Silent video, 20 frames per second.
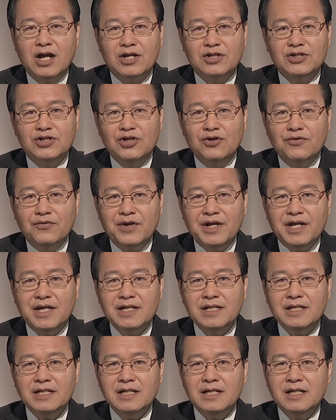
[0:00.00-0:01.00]

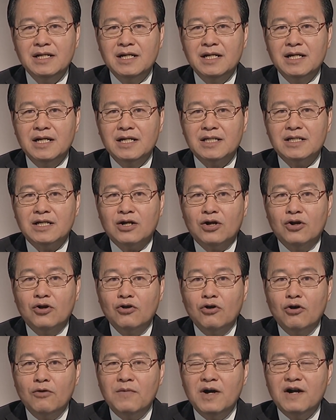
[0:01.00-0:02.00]
During the
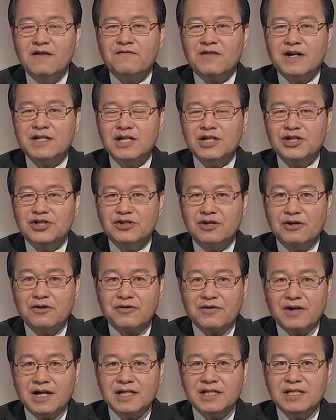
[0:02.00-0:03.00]
global financial
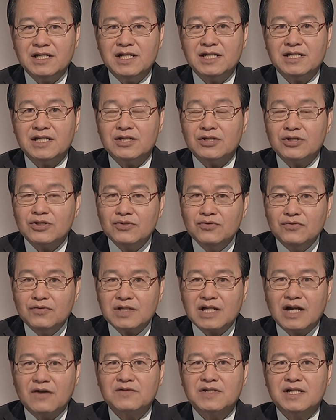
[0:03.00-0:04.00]
crisis in
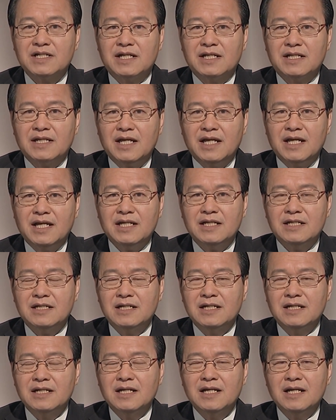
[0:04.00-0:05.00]
2008,
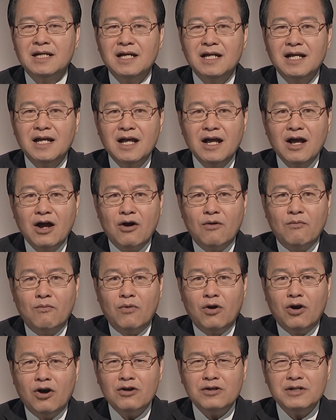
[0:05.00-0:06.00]

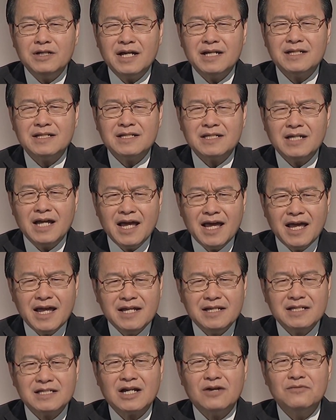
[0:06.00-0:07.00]
more than
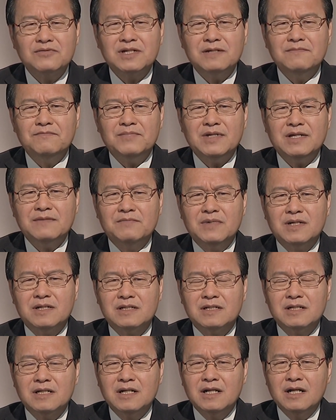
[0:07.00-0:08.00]
10,000
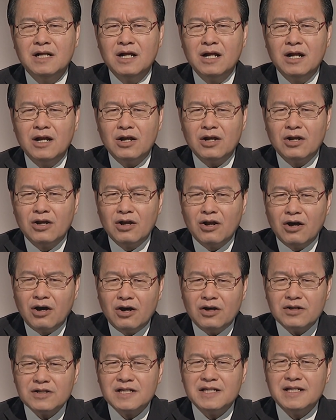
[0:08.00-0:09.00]
people
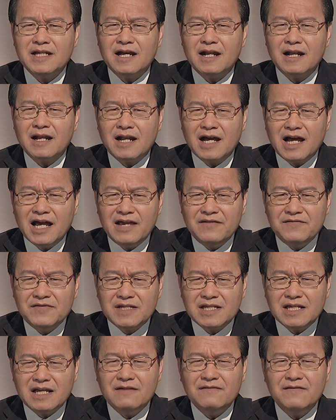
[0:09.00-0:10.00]
lost their life
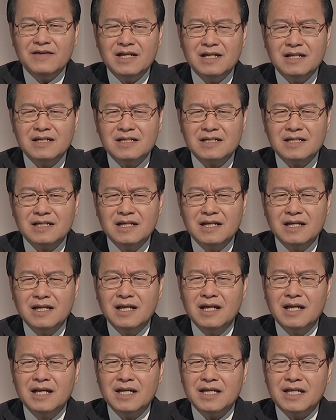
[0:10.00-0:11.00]
savings
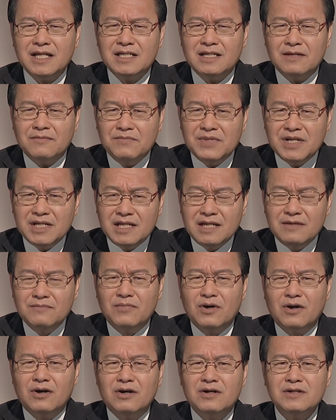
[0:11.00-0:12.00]
in the mini
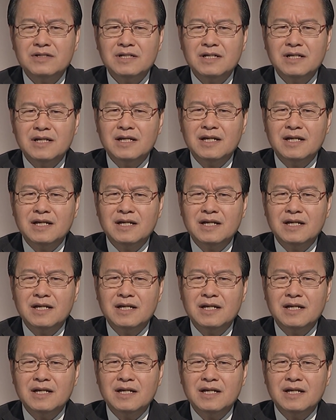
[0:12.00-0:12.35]
bond